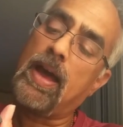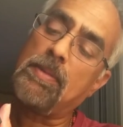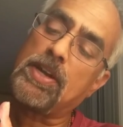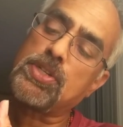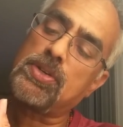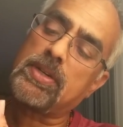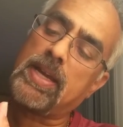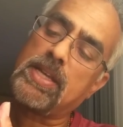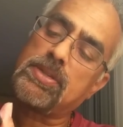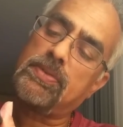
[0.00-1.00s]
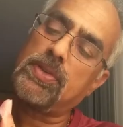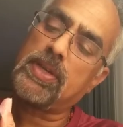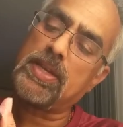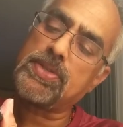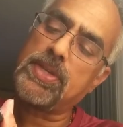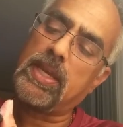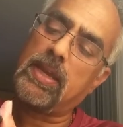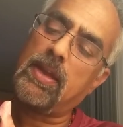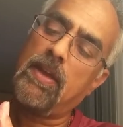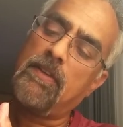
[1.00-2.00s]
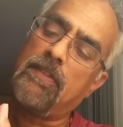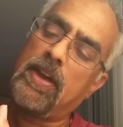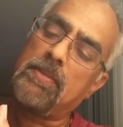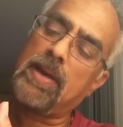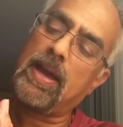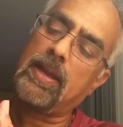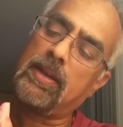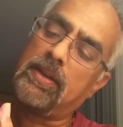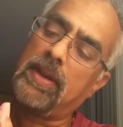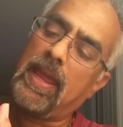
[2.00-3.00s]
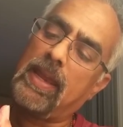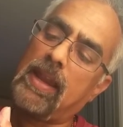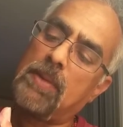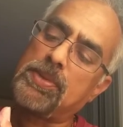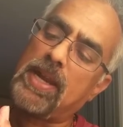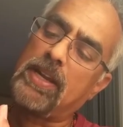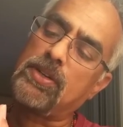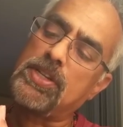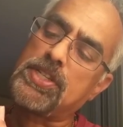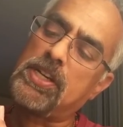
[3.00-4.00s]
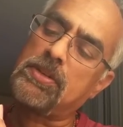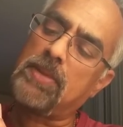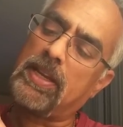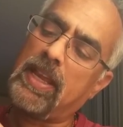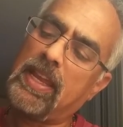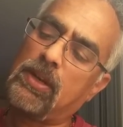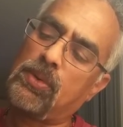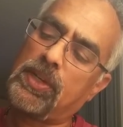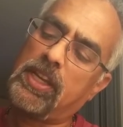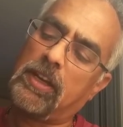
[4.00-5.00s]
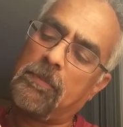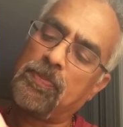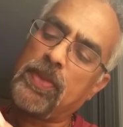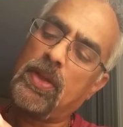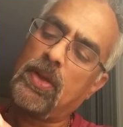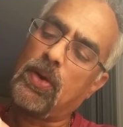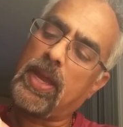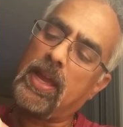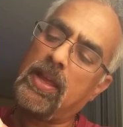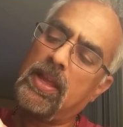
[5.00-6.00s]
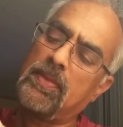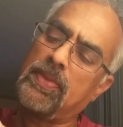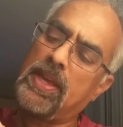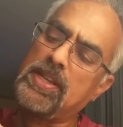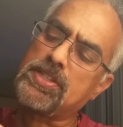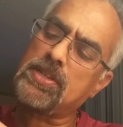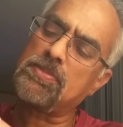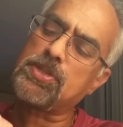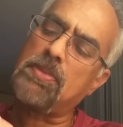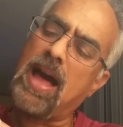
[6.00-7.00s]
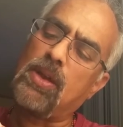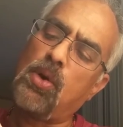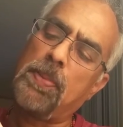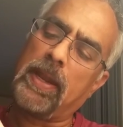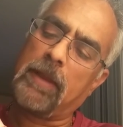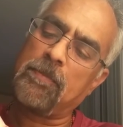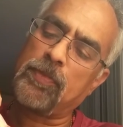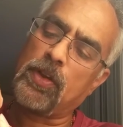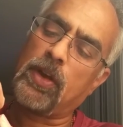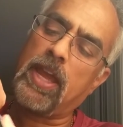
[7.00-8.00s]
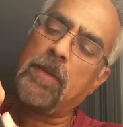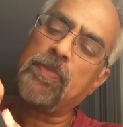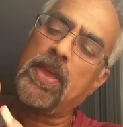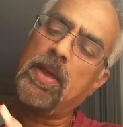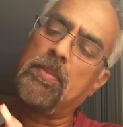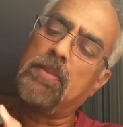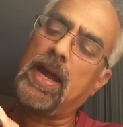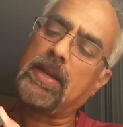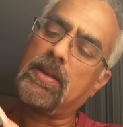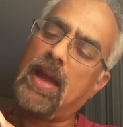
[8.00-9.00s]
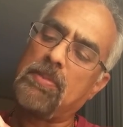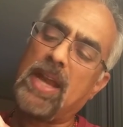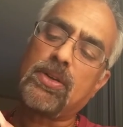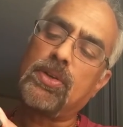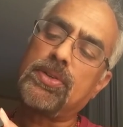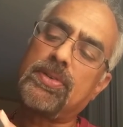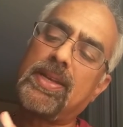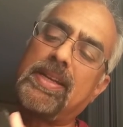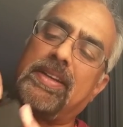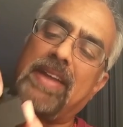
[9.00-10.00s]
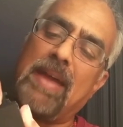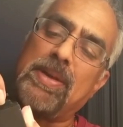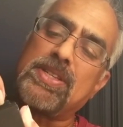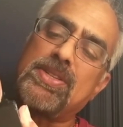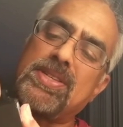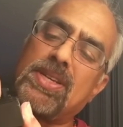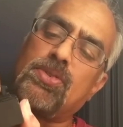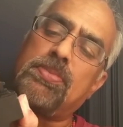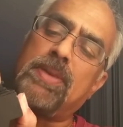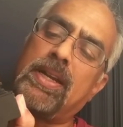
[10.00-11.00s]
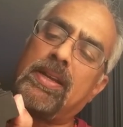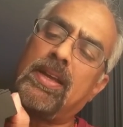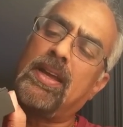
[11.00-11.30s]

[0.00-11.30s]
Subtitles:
I'm not sure, guys, if you can see where my nail, I'm trying to insert my nail over here. Okay, there is some small opening. Okay, but I'm not going to really damage this equipment,